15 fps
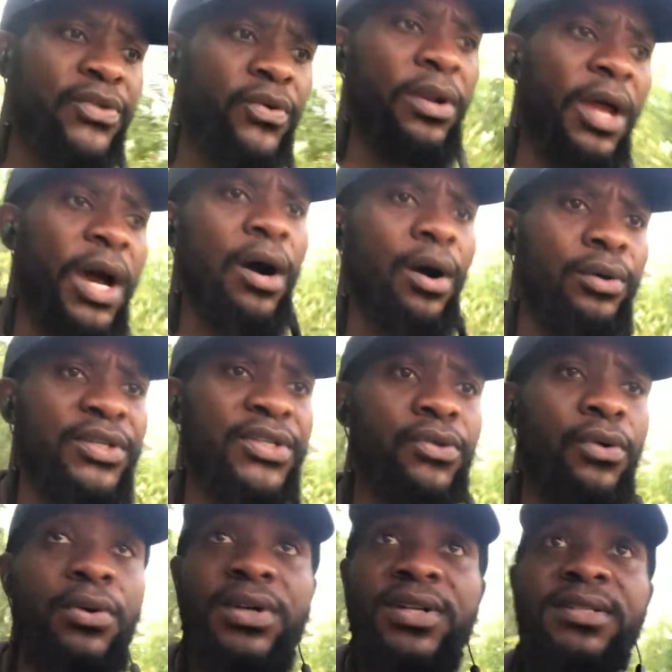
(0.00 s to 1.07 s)
on our
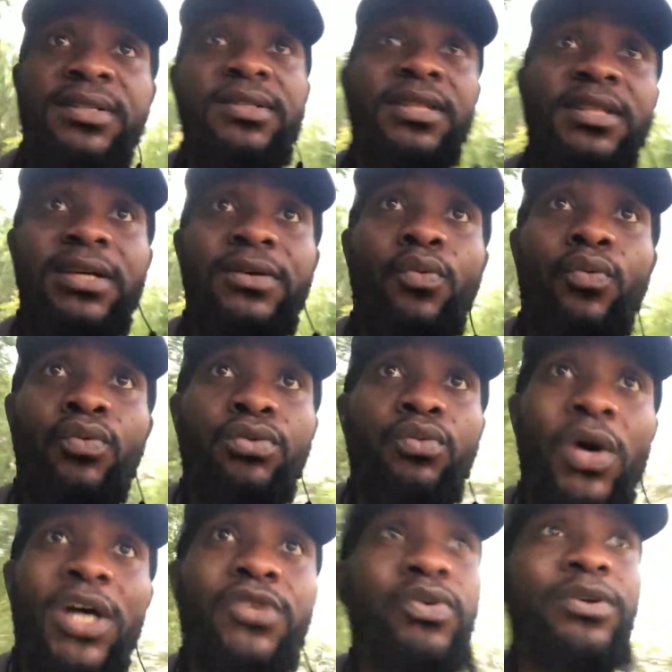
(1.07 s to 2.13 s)
stories,
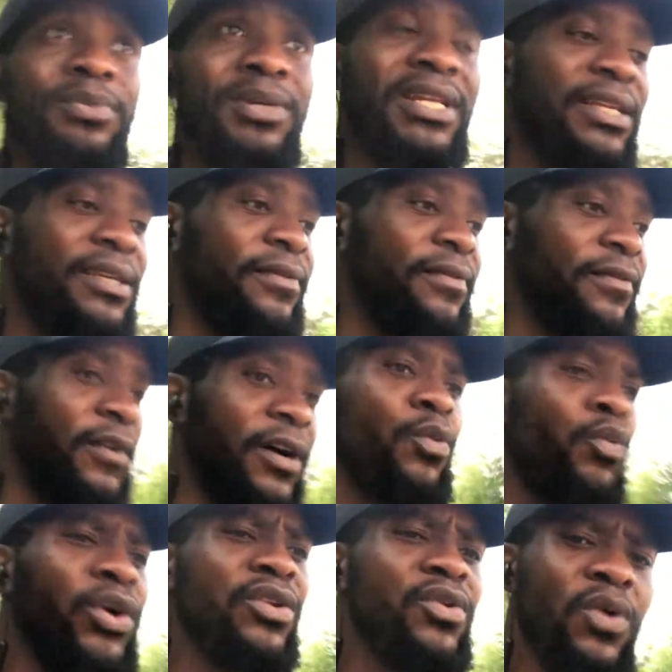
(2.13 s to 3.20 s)
what we believe. And
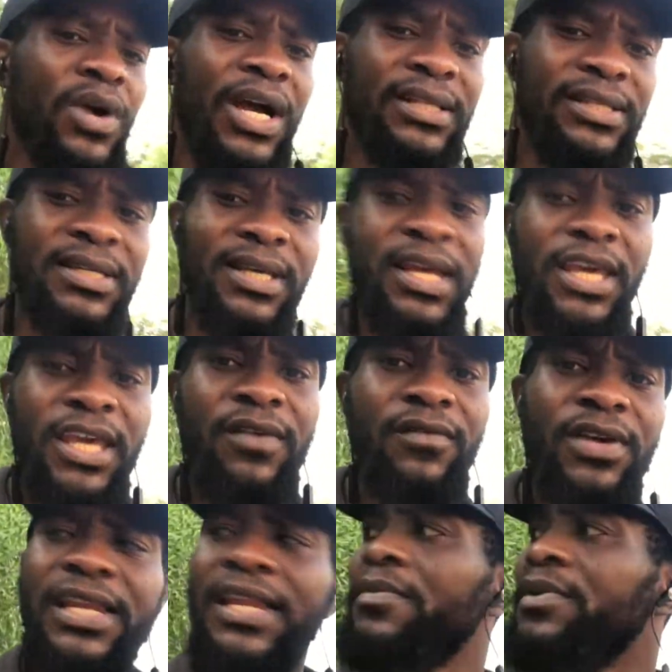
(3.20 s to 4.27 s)
when you look at,
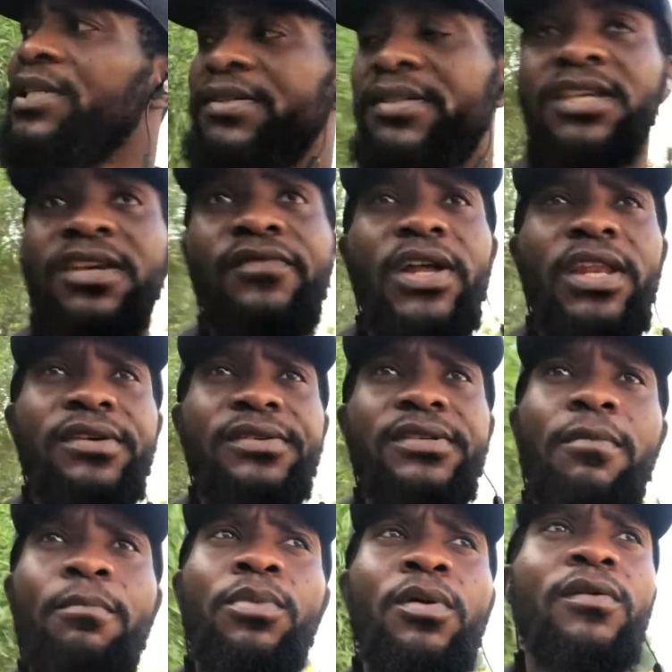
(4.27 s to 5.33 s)
even let me just give an
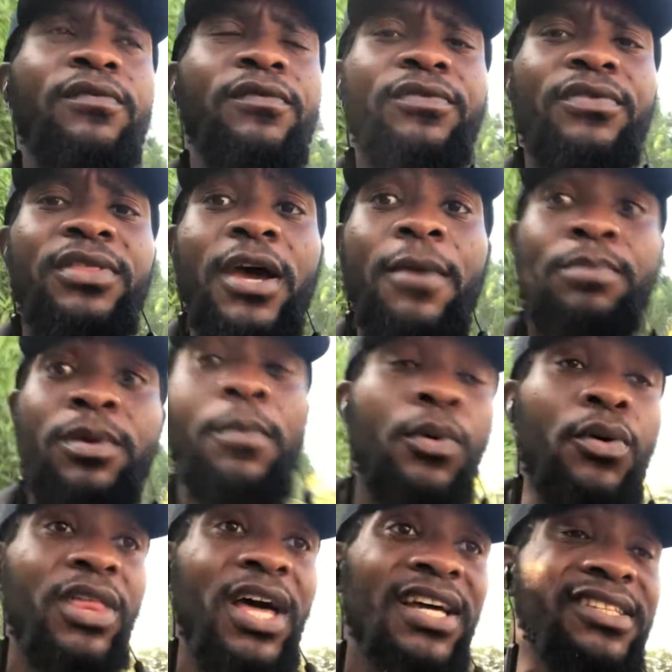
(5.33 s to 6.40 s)
example. There are
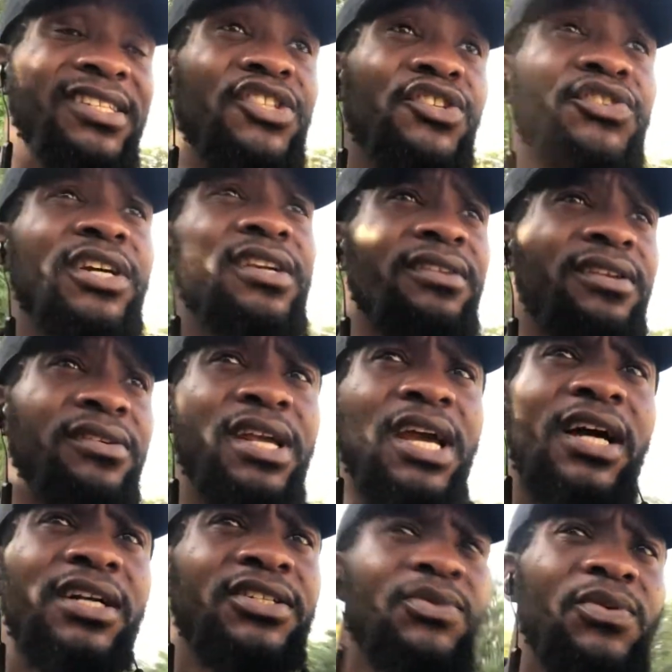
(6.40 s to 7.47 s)
people that usually
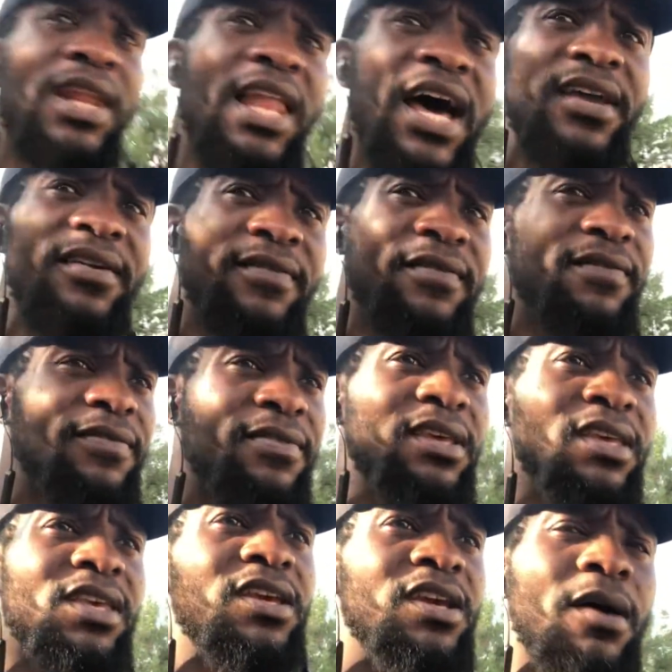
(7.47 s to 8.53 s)
react to life
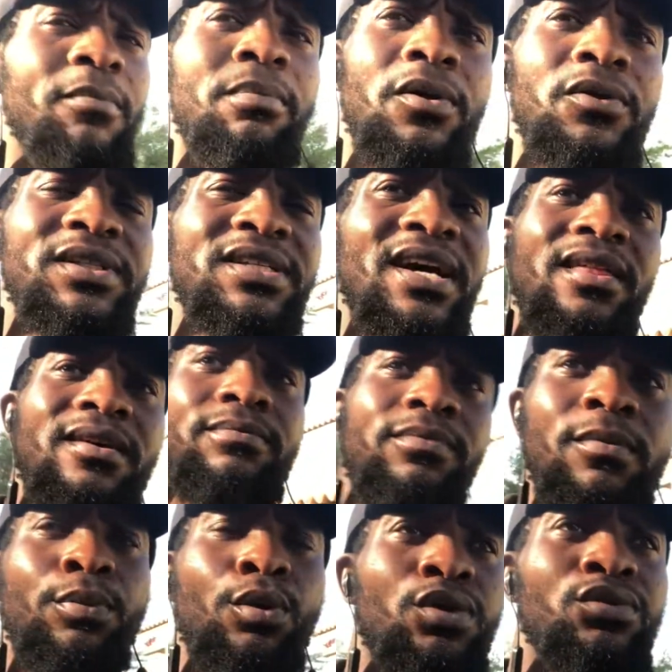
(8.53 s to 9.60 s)
thinking about other
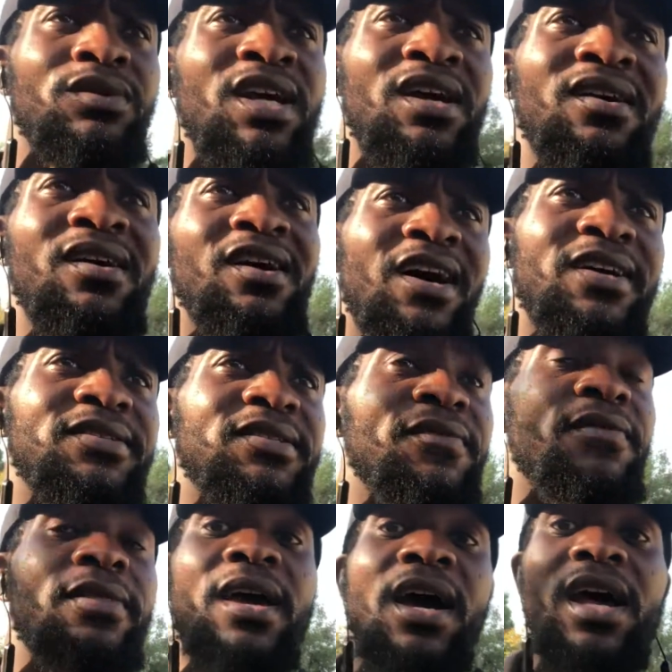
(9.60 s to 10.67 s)
people as if
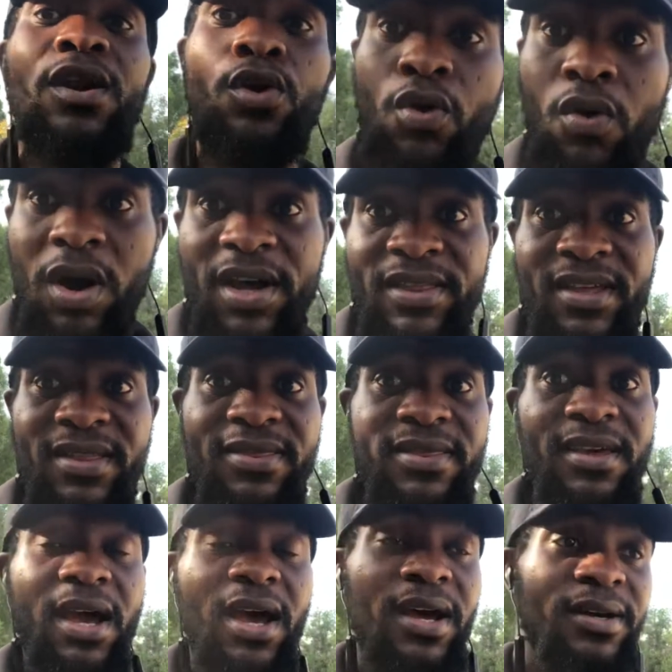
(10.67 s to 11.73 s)
they are lower than
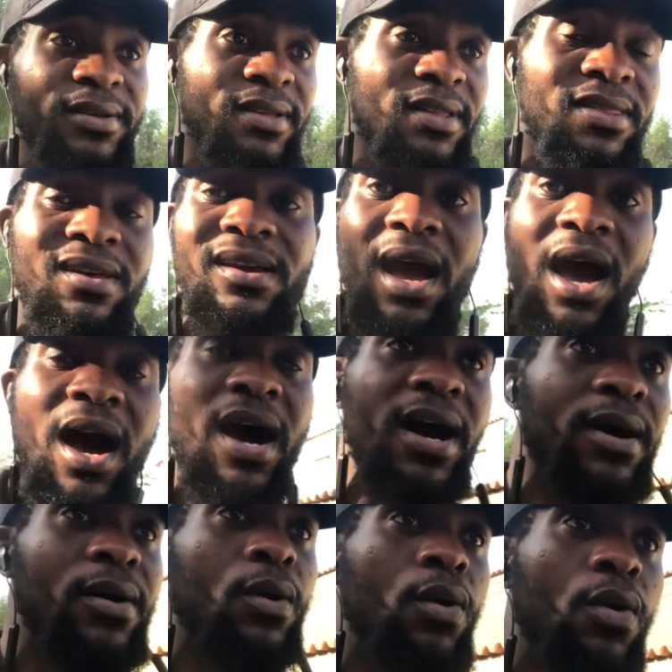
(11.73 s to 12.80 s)
they
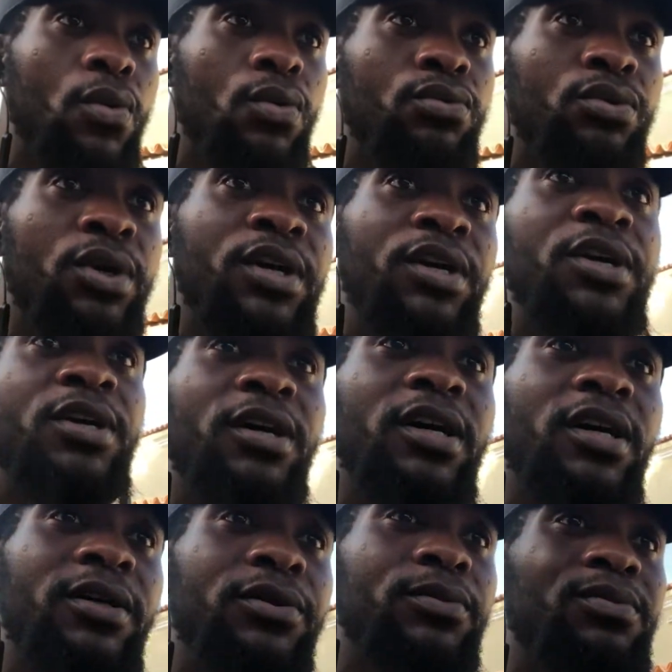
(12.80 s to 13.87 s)
are, or
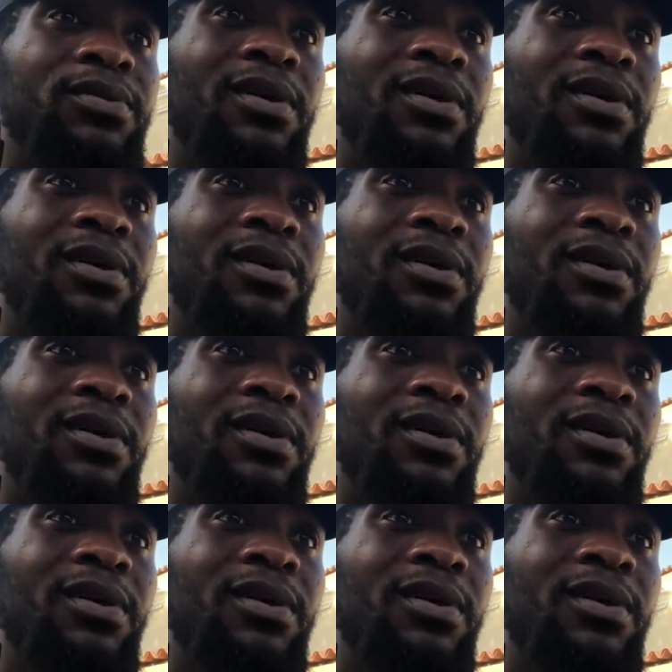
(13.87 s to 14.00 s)
uh,